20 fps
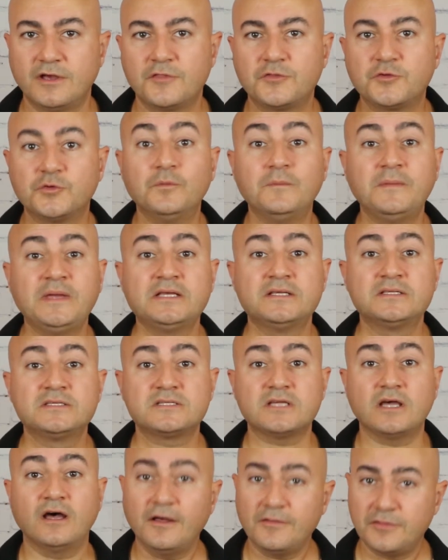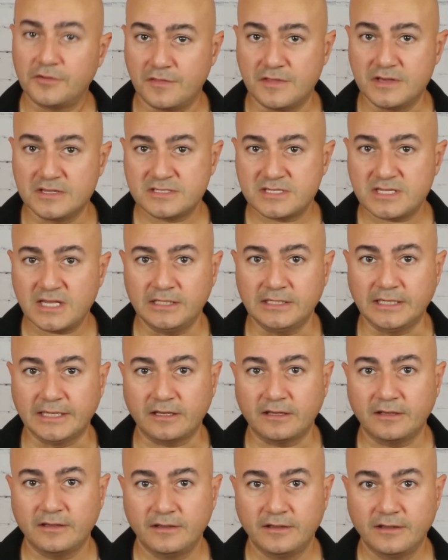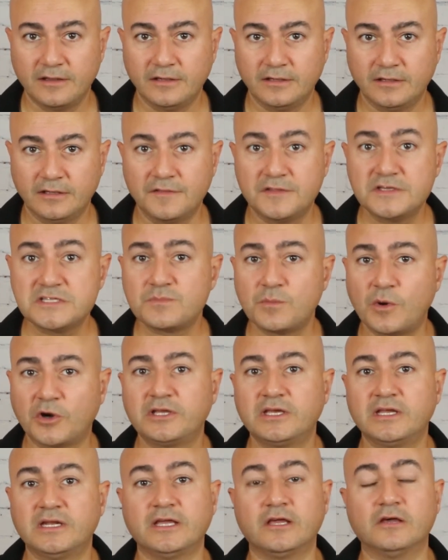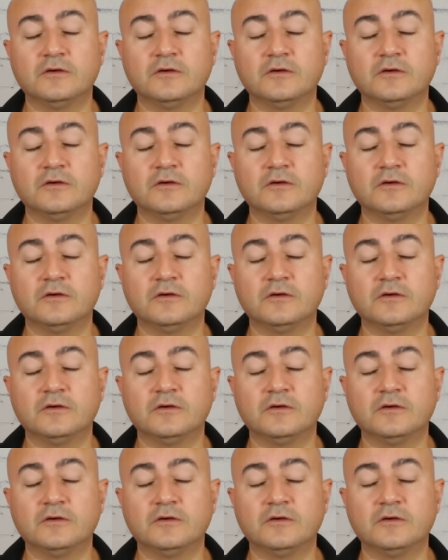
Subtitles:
through means other than selling. This marketing